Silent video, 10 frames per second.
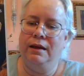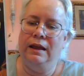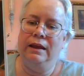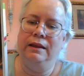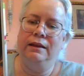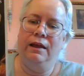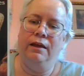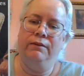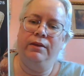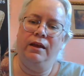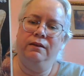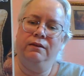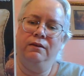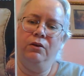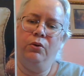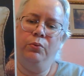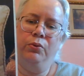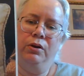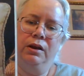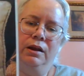In love. That's so
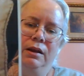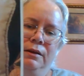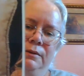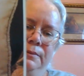pretty.